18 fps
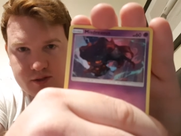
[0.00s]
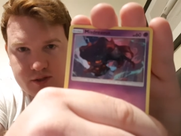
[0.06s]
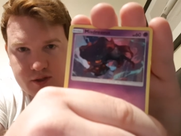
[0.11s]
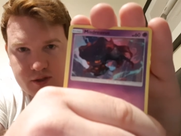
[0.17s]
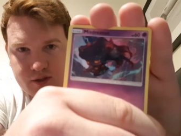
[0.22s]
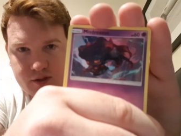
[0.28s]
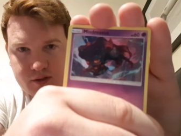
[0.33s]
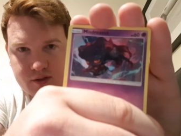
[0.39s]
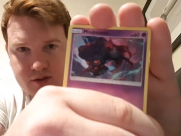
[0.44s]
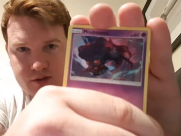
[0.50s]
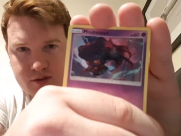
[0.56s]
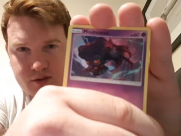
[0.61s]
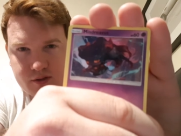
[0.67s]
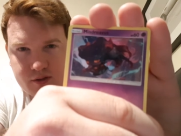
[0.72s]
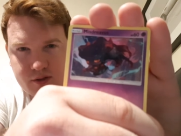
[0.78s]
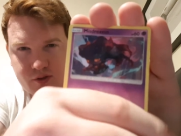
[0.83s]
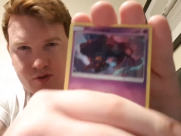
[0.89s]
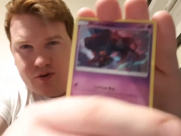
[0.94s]
to
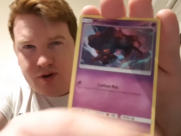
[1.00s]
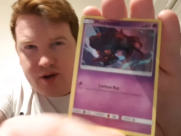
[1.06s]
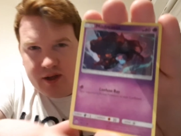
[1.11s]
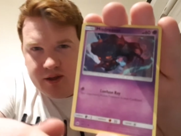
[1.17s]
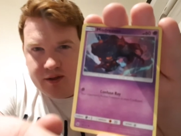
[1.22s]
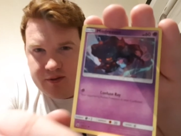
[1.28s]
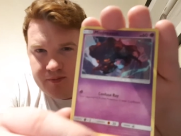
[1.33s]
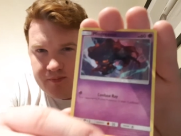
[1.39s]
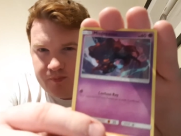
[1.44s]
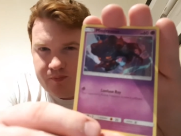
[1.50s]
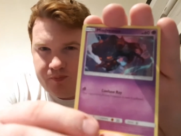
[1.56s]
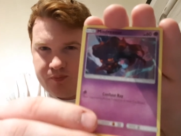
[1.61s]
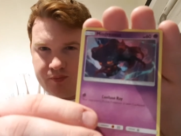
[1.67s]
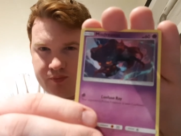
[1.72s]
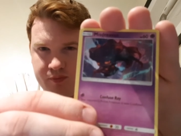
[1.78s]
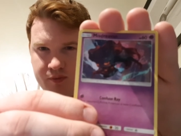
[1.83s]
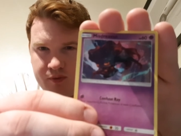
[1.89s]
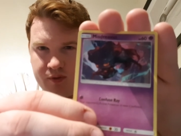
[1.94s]
Lununa,
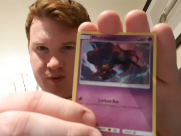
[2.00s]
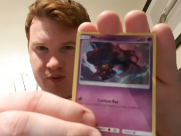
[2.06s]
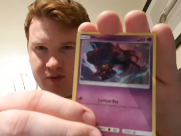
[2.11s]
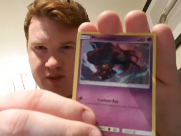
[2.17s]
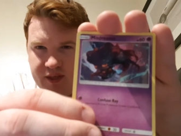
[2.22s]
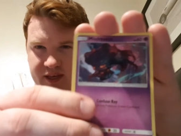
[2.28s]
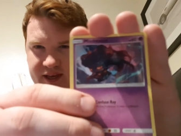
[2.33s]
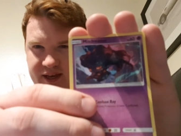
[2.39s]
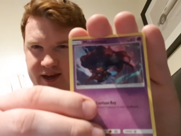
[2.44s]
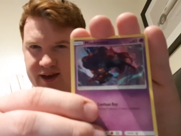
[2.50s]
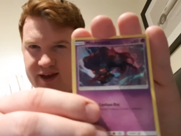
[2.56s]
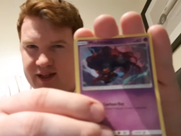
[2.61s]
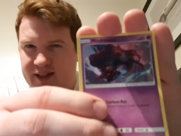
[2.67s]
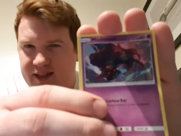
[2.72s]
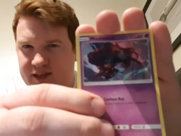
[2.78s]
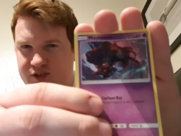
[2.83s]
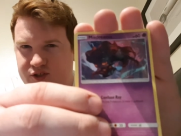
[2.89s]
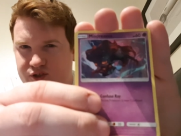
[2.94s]
the uh,
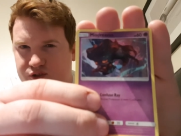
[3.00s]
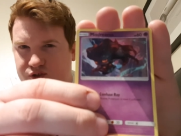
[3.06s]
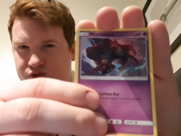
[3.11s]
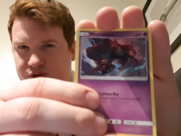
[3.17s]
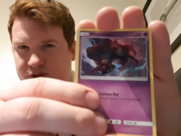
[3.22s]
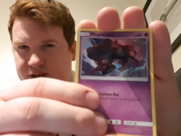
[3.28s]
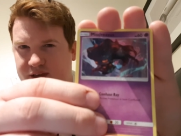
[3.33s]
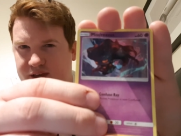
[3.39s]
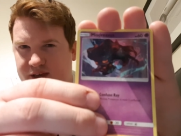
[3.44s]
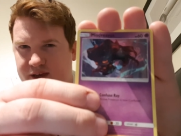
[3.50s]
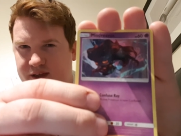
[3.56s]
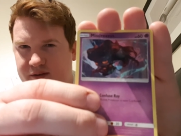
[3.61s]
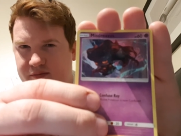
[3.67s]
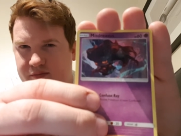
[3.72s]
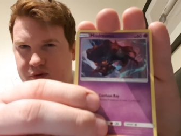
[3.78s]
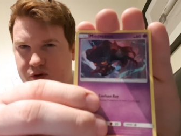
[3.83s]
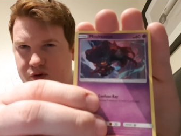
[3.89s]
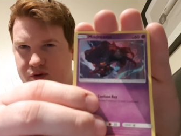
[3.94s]
legendary
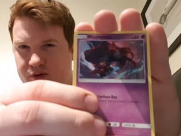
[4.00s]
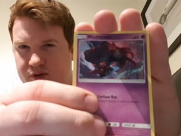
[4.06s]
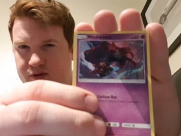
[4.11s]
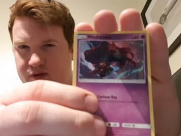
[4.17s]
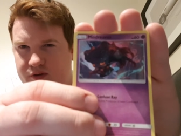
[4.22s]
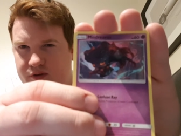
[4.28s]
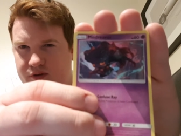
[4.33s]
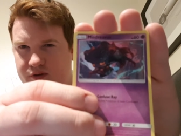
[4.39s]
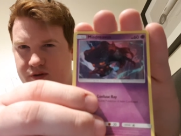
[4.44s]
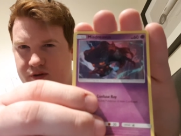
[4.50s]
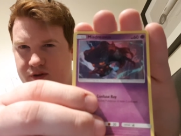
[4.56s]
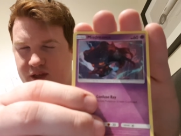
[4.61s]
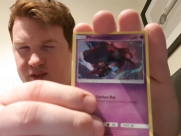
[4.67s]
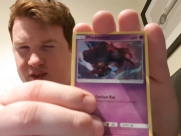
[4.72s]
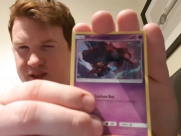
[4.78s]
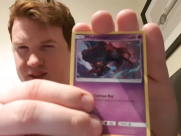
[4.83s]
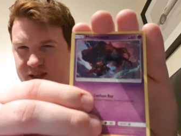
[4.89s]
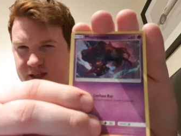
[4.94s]
in Moon.
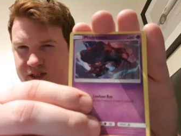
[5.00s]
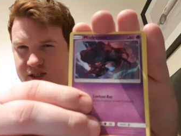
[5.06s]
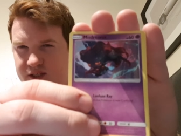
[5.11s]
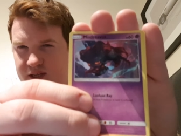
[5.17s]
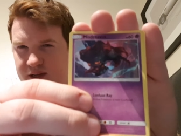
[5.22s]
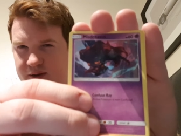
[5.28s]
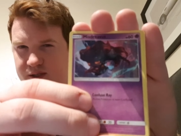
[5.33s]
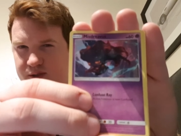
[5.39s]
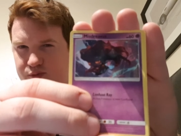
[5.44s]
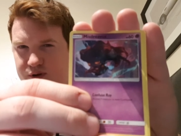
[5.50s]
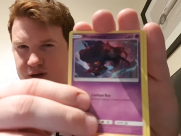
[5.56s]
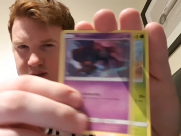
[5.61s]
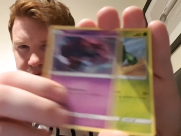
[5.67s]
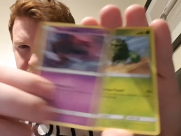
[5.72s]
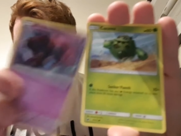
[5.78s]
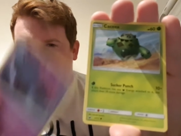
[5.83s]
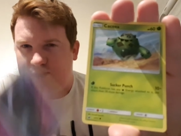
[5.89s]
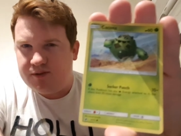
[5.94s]
I think that's how it's
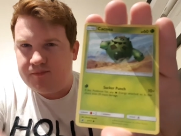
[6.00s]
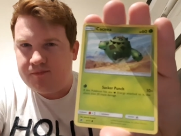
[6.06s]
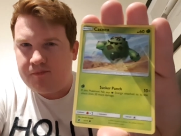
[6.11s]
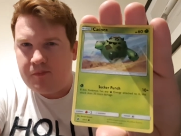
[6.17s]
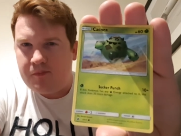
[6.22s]
pronounced.